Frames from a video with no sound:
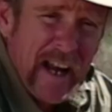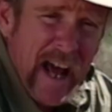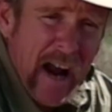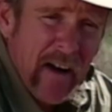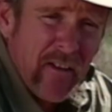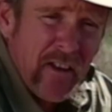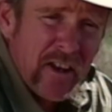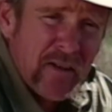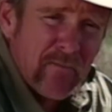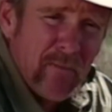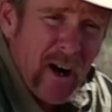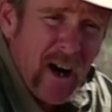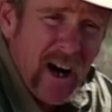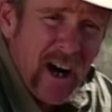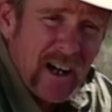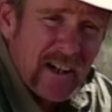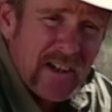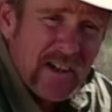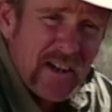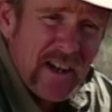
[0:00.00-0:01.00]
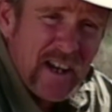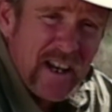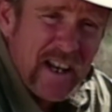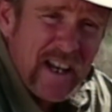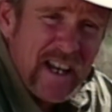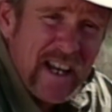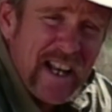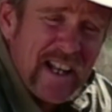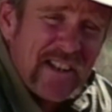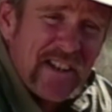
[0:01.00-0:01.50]
out of this box.
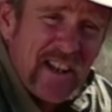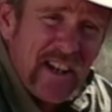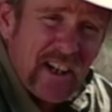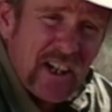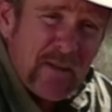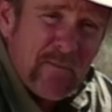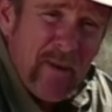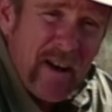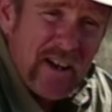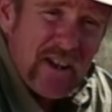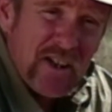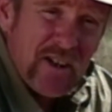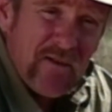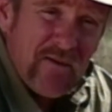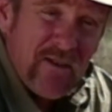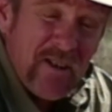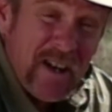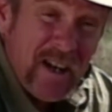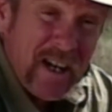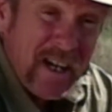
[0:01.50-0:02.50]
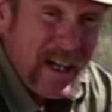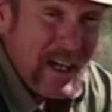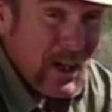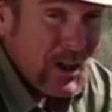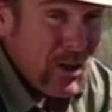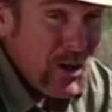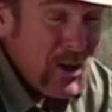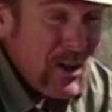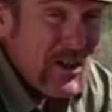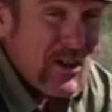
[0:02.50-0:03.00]
It's inexpensive,
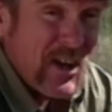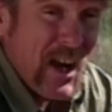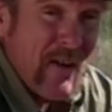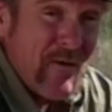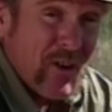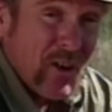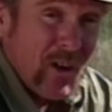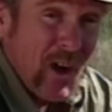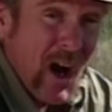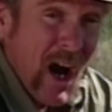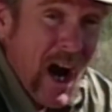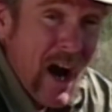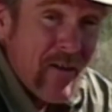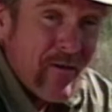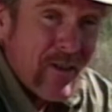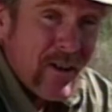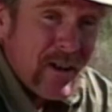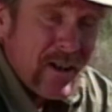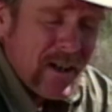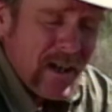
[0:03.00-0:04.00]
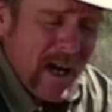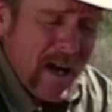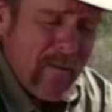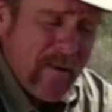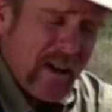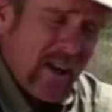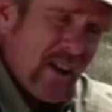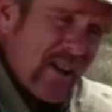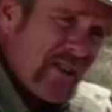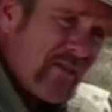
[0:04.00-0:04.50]
it could save your life,
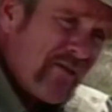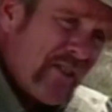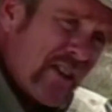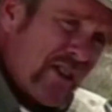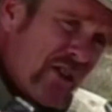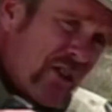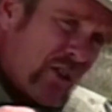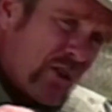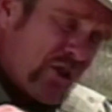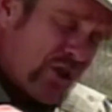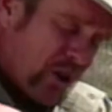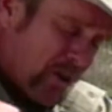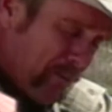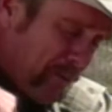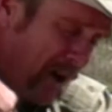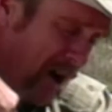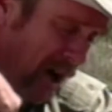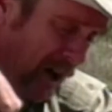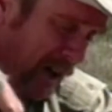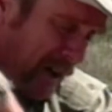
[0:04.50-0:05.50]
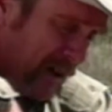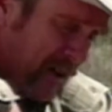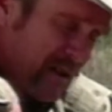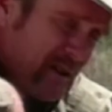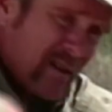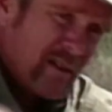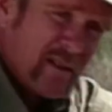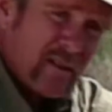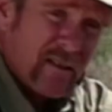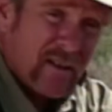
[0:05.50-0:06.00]
and because it fits in your shirt pocket,
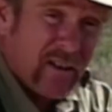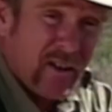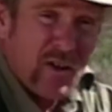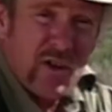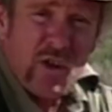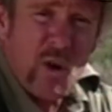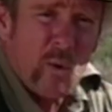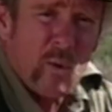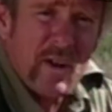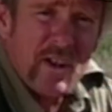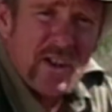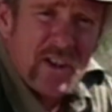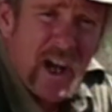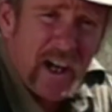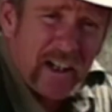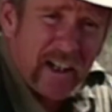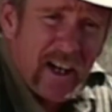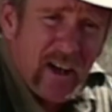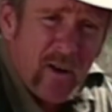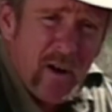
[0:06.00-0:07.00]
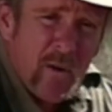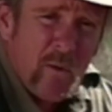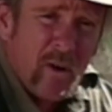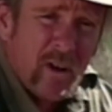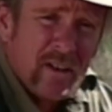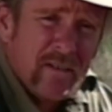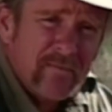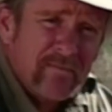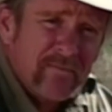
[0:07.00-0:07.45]
there's no reason not to carry one.